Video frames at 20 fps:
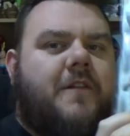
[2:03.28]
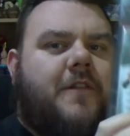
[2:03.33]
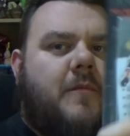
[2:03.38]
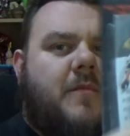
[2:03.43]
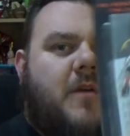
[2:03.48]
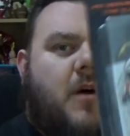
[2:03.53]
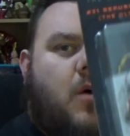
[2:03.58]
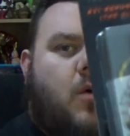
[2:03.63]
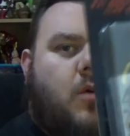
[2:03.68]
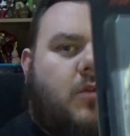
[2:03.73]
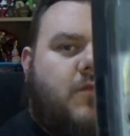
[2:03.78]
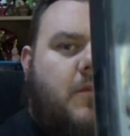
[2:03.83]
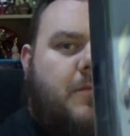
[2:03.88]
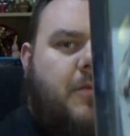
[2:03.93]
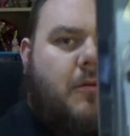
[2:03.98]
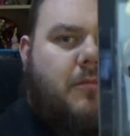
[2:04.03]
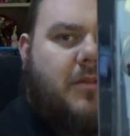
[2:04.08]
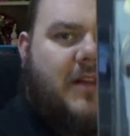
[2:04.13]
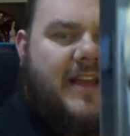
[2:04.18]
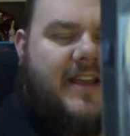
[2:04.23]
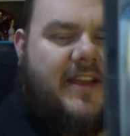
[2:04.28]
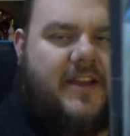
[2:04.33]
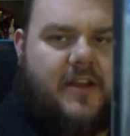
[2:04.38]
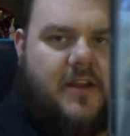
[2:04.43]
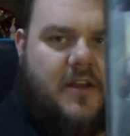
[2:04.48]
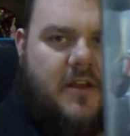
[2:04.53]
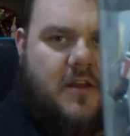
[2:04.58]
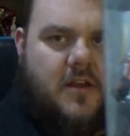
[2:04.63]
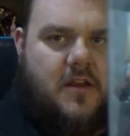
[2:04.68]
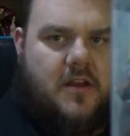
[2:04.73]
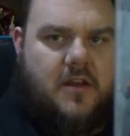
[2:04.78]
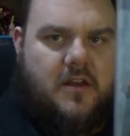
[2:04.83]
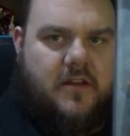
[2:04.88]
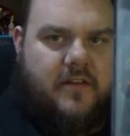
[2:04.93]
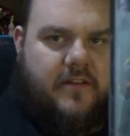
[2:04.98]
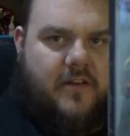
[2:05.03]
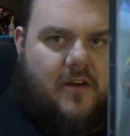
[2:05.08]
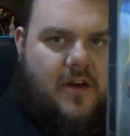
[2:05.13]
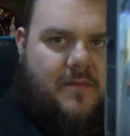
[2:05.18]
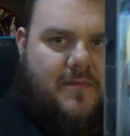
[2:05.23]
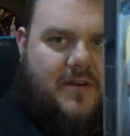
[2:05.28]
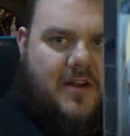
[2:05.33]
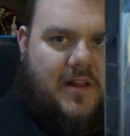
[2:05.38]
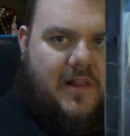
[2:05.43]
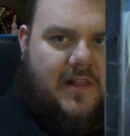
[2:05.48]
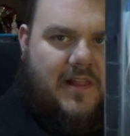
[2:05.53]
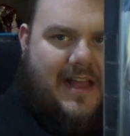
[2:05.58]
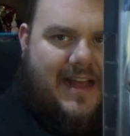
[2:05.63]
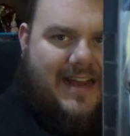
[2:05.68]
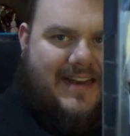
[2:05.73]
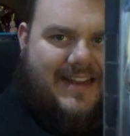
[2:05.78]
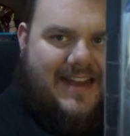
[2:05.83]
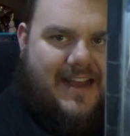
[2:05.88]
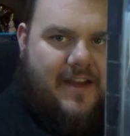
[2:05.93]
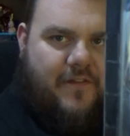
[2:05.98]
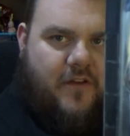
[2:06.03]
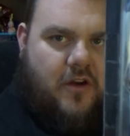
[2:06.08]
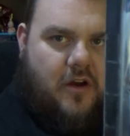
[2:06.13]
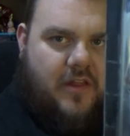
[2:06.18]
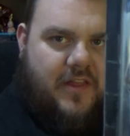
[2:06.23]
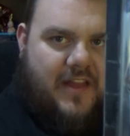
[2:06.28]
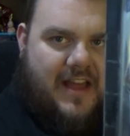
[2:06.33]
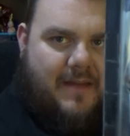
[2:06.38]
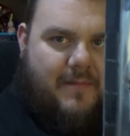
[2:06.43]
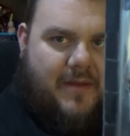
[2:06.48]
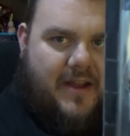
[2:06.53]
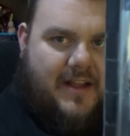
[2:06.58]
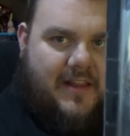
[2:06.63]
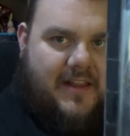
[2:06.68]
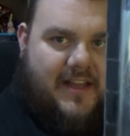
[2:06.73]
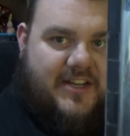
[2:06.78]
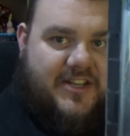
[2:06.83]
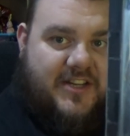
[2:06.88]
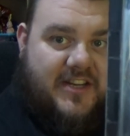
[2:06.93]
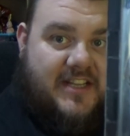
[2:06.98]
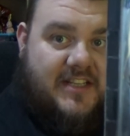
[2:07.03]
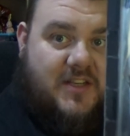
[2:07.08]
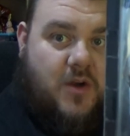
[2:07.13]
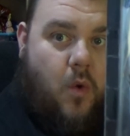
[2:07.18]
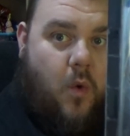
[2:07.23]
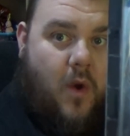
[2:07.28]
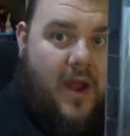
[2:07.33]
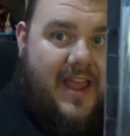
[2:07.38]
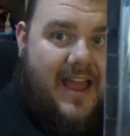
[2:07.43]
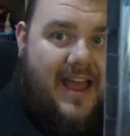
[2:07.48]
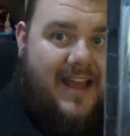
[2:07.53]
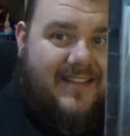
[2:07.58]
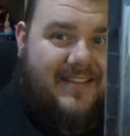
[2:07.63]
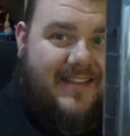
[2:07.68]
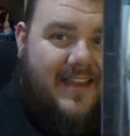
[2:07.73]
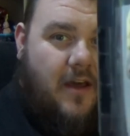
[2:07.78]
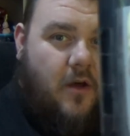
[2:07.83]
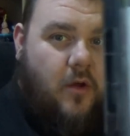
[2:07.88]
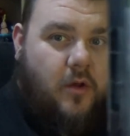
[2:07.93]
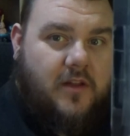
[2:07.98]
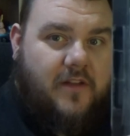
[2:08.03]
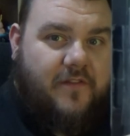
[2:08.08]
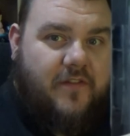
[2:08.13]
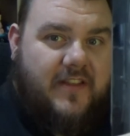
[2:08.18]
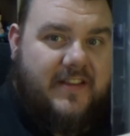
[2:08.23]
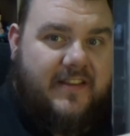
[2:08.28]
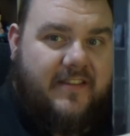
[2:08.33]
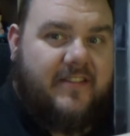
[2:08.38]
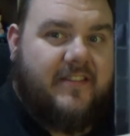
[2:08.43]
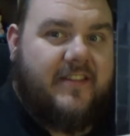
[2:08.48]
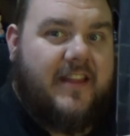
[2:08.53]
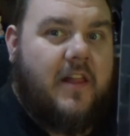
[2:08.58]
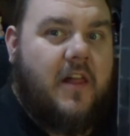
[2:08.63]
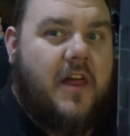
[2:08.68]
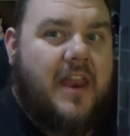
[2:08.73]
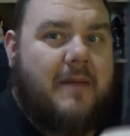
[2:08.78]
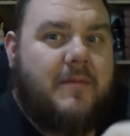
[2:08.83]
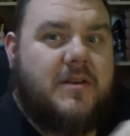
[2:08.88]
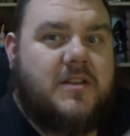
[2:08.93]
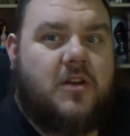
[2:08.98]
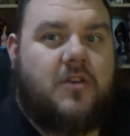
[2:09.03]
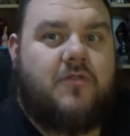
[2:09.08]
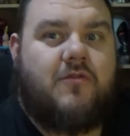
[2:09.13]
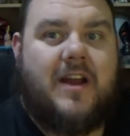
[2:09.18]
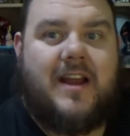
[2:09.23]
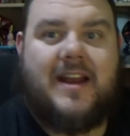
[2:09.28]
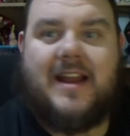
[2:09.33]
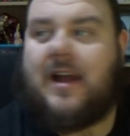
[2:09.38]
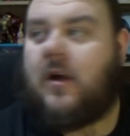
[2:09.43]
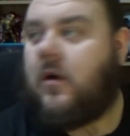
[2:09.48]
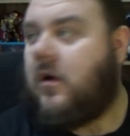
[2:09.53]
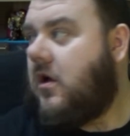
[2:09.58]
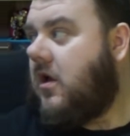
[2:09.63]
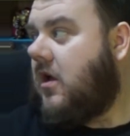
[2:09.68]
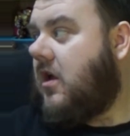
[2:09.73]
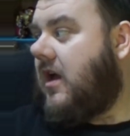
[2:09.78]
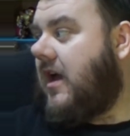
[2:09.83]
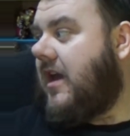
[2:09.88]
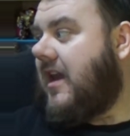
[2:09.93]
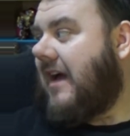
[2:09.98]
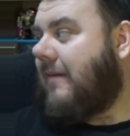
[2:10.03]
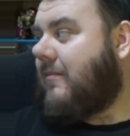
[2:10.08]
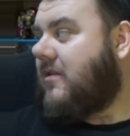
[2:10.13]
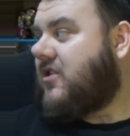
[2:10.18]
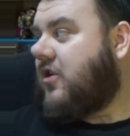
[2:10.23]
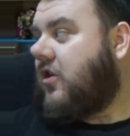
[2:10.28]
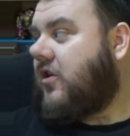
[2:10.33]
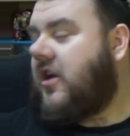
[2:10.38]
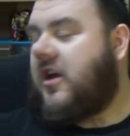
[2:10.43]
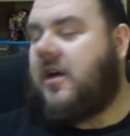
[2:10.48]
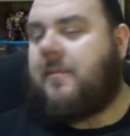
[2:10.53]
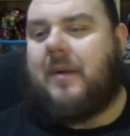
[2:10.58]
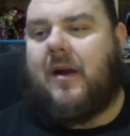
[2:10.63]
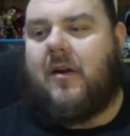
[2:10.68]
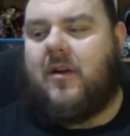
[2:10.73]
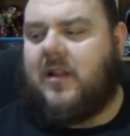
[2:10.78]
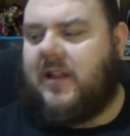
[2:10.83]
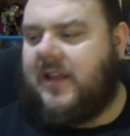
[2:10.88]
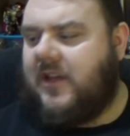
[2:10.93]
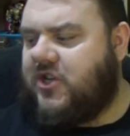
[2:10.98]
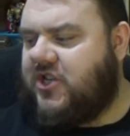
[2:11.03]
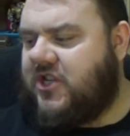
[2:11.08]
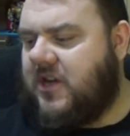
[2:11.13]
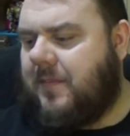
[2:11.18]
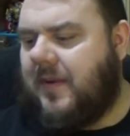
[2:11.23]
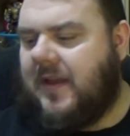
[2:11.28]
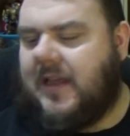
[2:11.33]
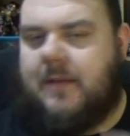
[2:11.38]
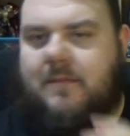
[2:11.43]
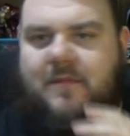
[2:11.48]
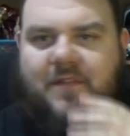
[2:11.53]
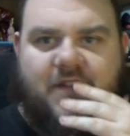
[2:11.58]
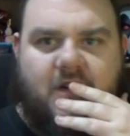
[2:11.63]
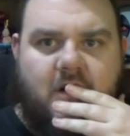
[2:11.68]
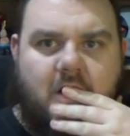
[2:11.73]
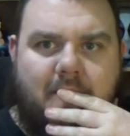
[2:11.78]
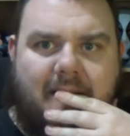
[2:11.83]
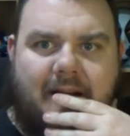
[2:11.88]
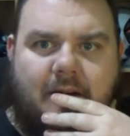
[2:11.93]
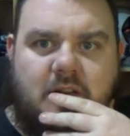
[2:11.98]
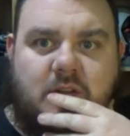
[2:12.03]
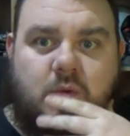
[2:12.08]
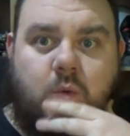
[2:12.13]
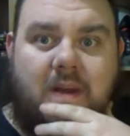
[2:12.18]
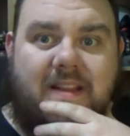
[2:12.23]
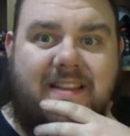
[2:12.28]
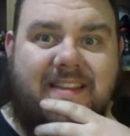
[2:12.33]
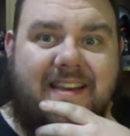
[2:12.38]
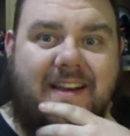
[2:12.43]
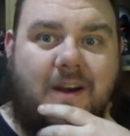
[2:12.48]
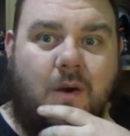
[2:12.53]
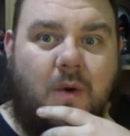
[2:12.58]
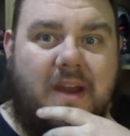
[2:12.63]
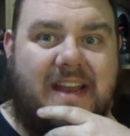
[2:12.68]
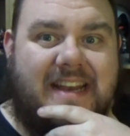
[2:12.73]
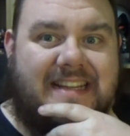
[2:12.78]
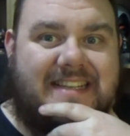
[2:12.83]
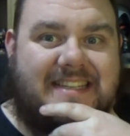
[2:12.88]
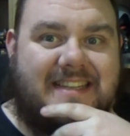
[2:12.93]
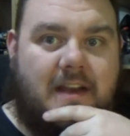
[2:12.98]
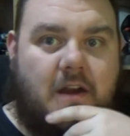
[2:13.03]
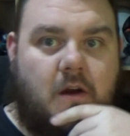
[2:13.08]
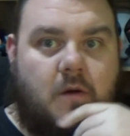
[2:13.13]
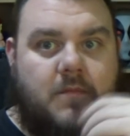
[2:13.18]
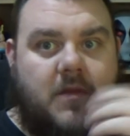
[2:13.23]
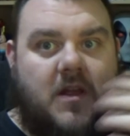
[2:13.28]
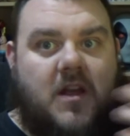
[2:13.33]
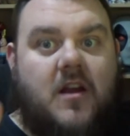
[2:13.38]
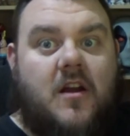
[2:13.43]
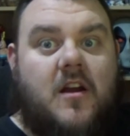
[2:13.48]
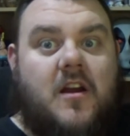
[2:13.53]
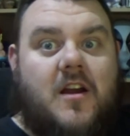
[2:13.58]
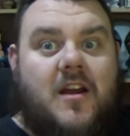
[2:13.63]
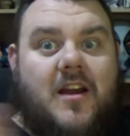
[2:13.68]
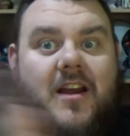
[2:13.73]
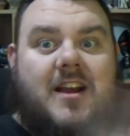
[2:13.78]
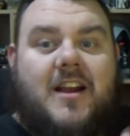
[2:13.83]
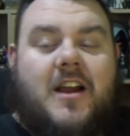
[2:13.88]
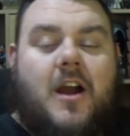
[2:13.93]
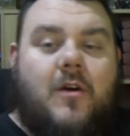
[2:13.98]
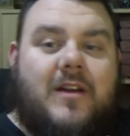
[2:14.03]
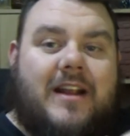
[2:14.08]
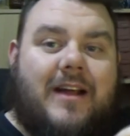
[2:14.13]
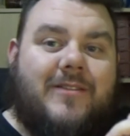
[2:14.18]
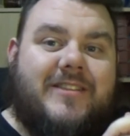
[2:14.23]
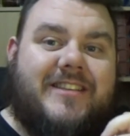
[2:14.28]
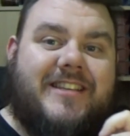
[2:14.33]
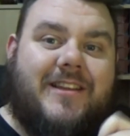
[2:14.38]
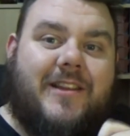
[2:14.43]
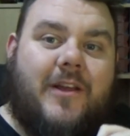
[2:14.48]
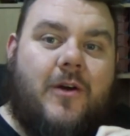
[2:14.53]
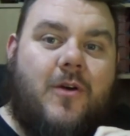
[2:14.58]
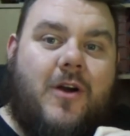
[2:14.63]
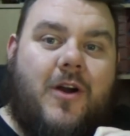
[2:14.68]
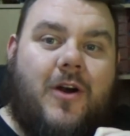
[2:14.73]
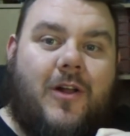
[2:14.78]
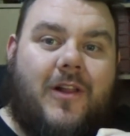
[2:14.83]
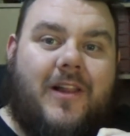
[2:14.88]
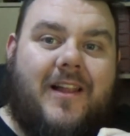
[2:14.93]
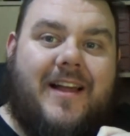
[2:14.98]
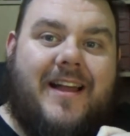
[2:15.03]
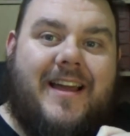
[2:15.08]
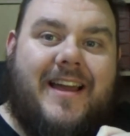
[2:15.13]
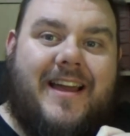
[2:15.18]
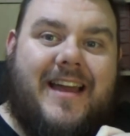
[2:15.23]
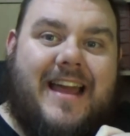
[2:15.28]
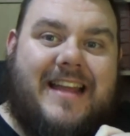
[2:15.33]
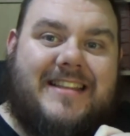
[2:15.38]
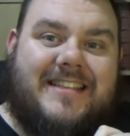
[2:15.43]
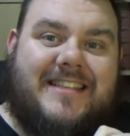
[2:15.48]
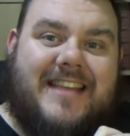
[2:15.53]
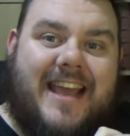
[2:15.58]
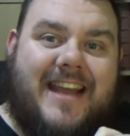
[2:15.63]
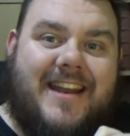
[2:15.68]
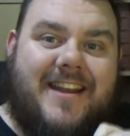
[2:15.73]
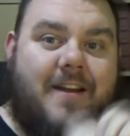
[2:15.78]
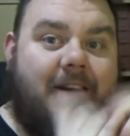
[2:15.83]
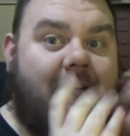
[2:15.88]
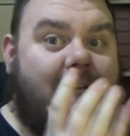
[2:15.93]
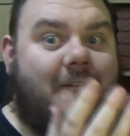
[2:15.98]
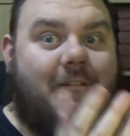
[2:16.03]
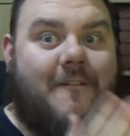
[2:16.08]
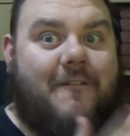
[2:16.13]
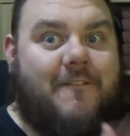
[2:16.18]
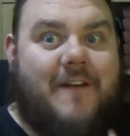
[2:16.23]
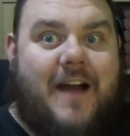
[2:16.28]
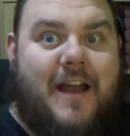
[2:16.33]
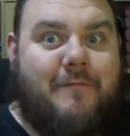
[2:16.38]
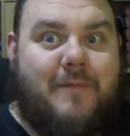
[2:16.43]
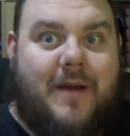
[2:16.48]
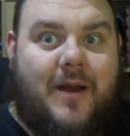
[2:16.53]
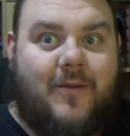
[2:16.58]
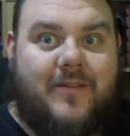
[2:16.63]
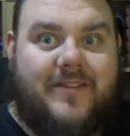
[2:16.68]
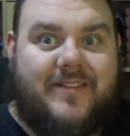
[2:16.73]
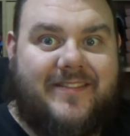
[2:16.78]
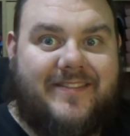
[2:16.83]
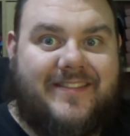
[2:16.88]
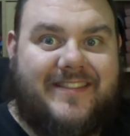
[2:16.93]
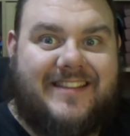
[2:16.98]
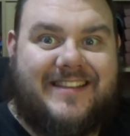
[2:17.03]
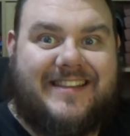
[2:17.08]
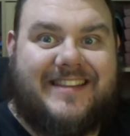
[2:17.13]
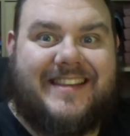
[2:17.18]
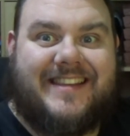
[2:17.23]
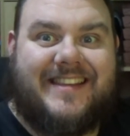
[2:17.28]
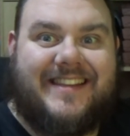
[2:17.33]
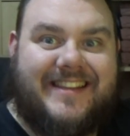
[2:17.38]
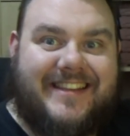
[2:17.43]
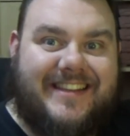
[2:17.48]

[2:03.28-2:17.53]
from the Old Republic. So I'm glad I've got that in my collection. It's quite hard to get hold of. This is still on Amazon right now. And Amazon apparently is shipping him for about 20 quid. So go down to your local Entertainer, £5.